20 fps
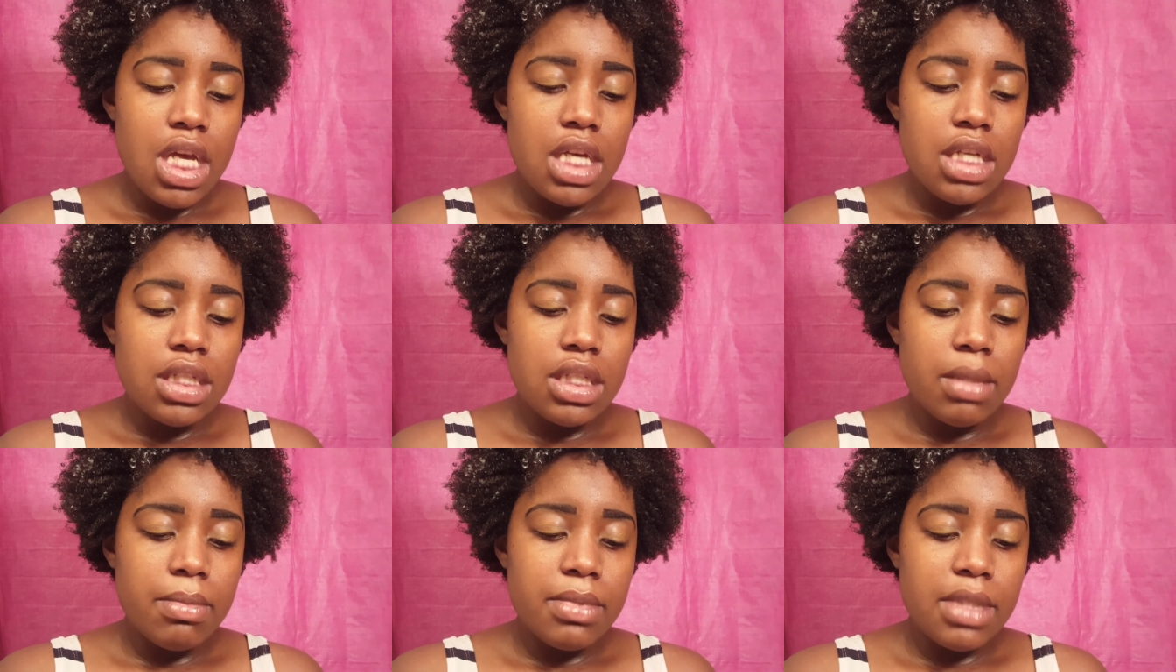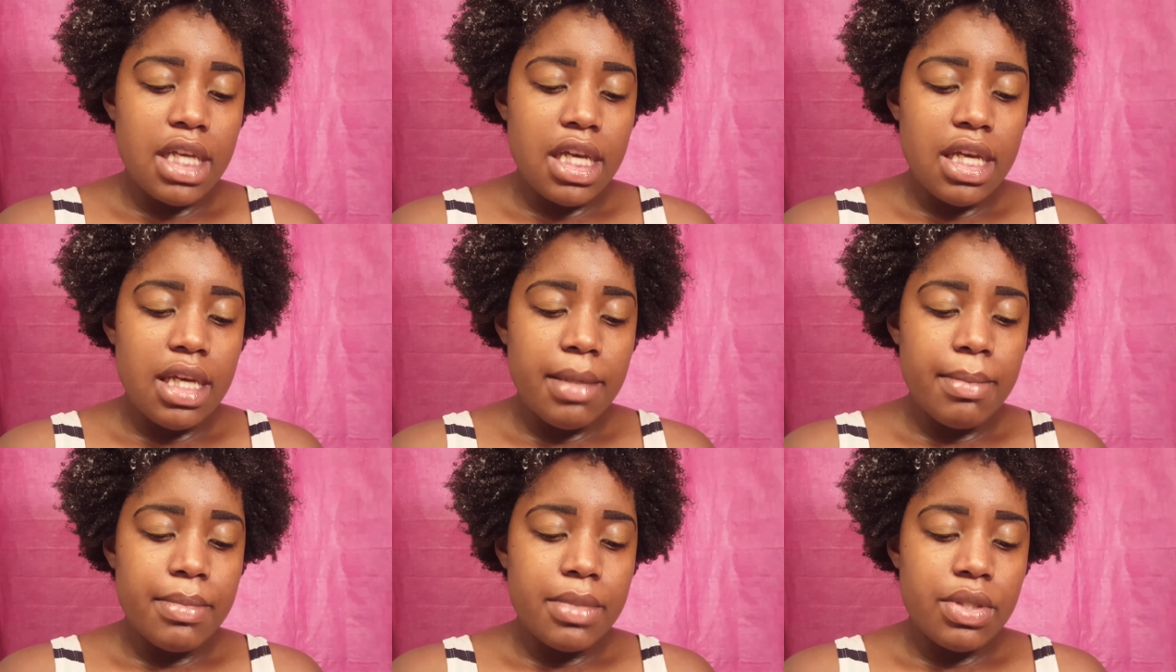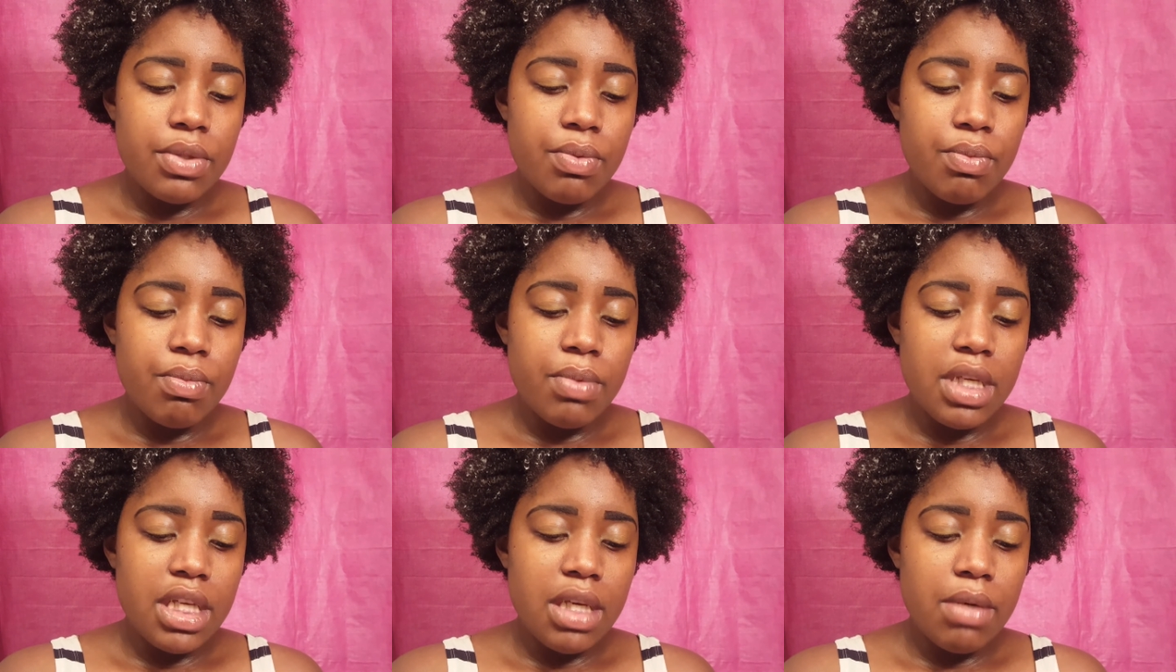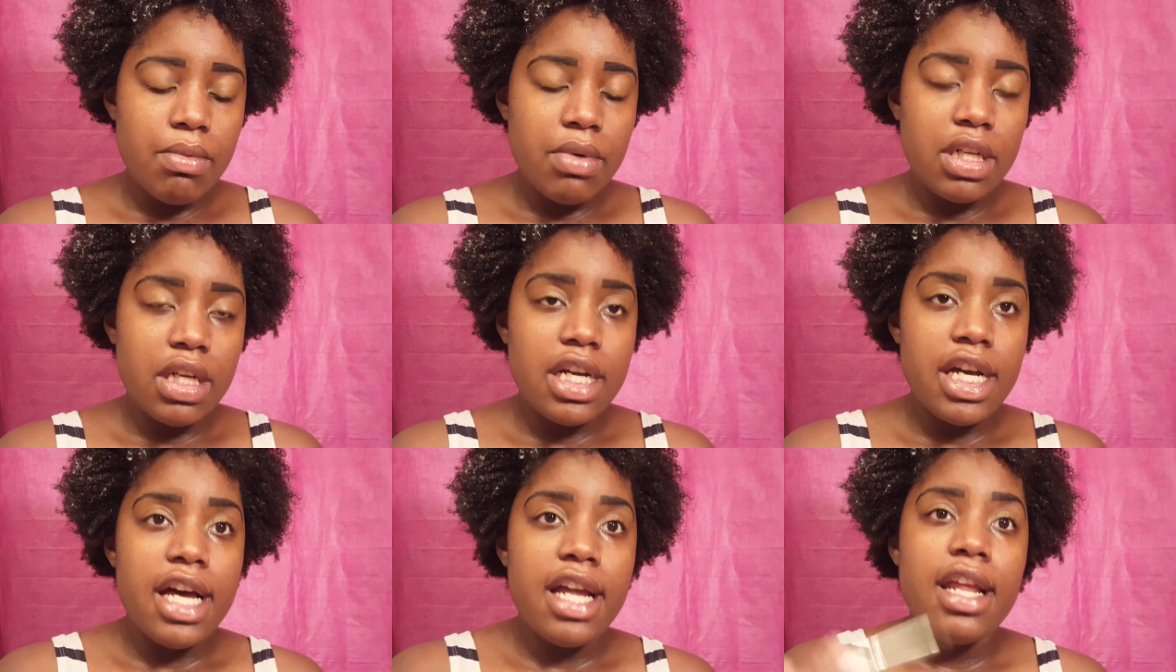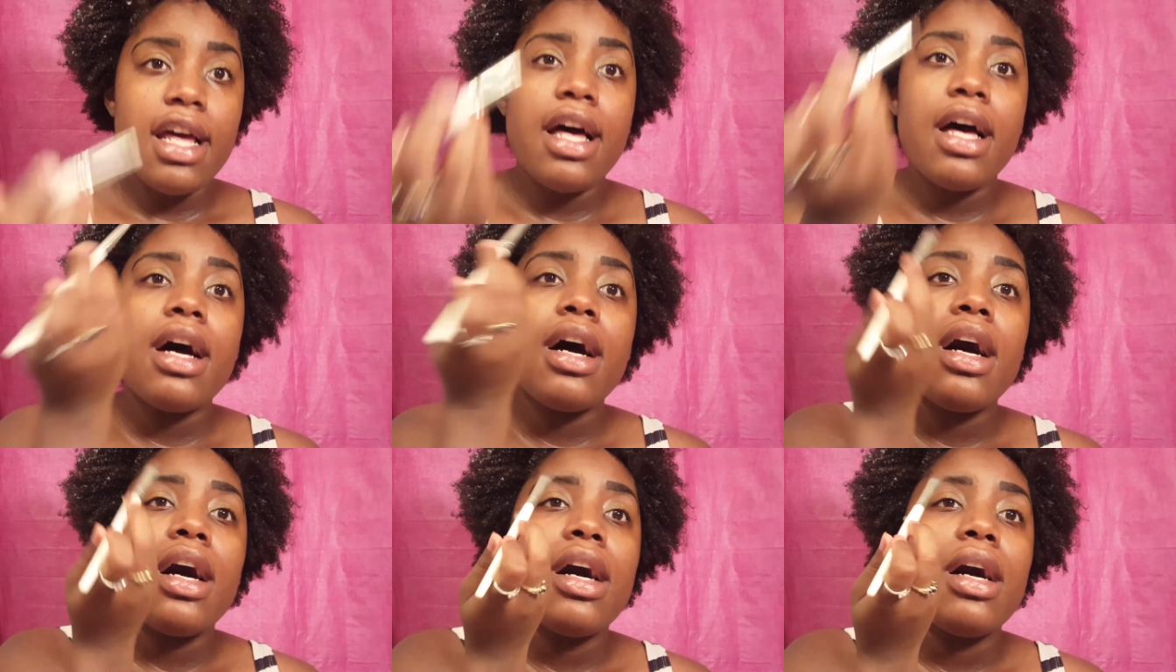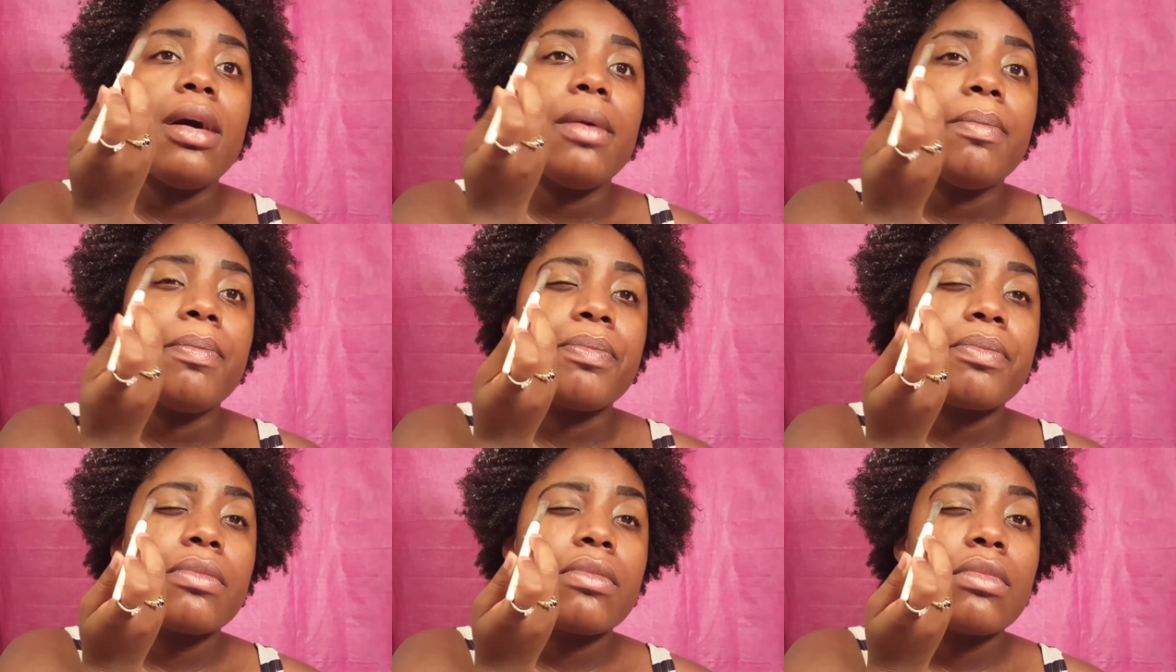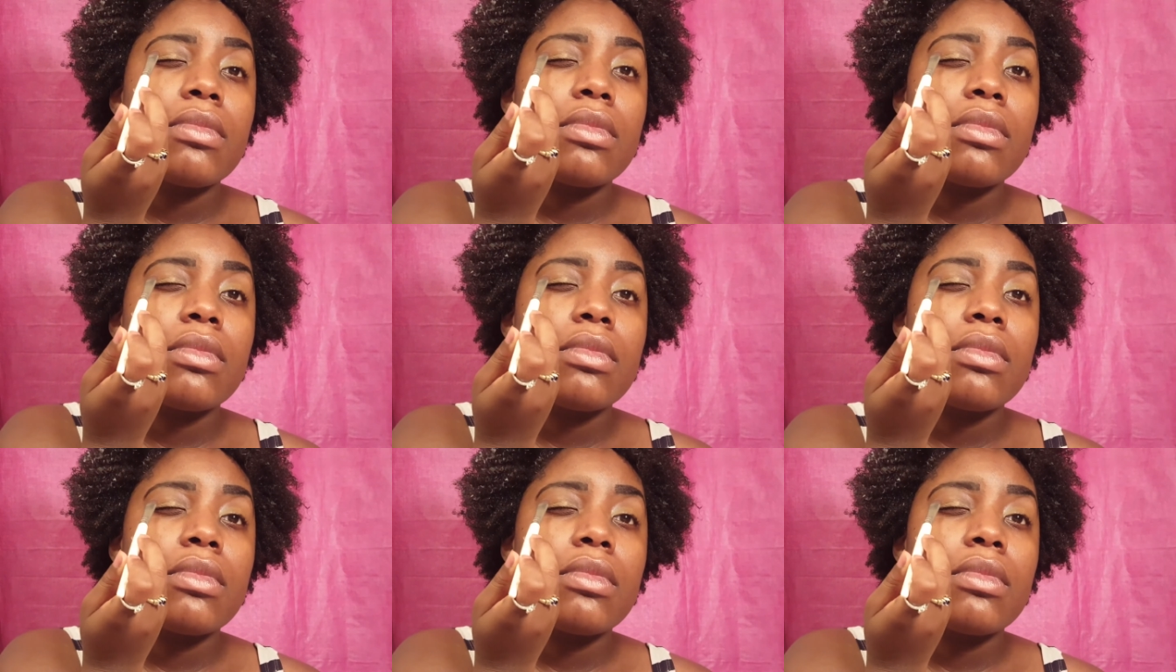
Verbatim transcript: Sometimes we, when God um,